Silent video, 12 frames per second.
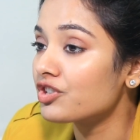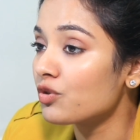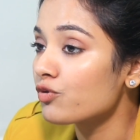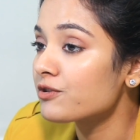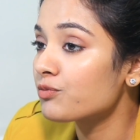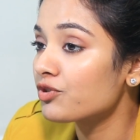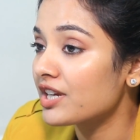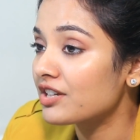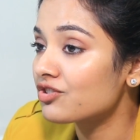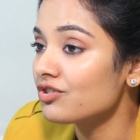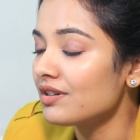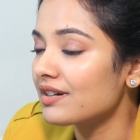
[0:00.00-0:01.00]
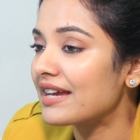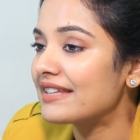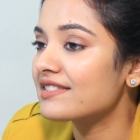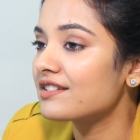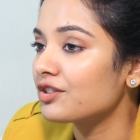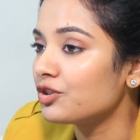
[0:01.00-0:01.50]
denotes protection
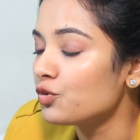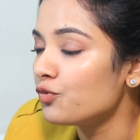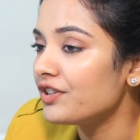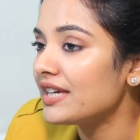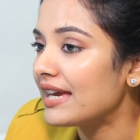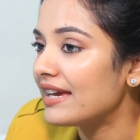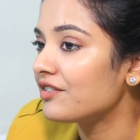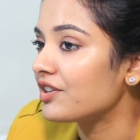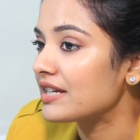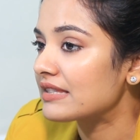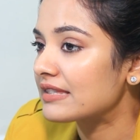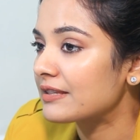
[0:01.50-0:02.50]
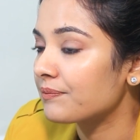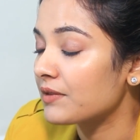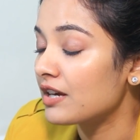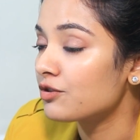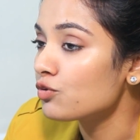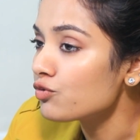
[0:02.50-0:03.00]
against UVA rays.
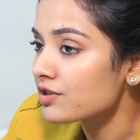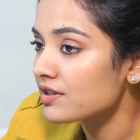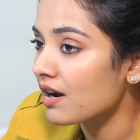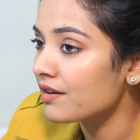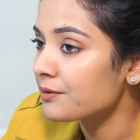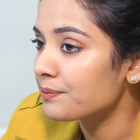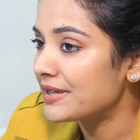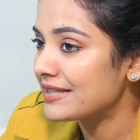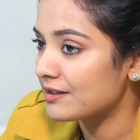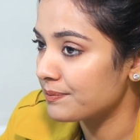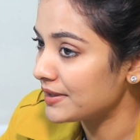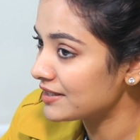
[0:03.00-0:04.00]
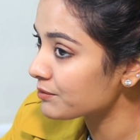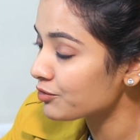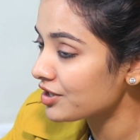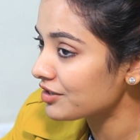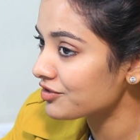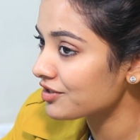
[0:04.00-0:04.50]
2-star means medium
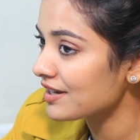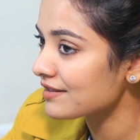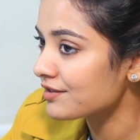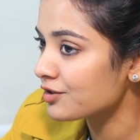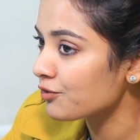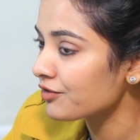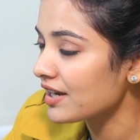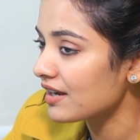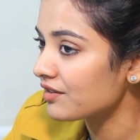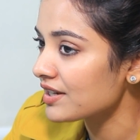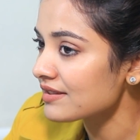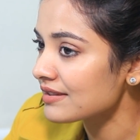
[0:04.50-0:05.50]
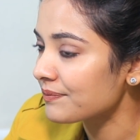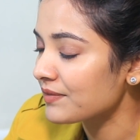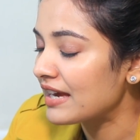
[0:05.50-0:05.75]
protection against UVA rays,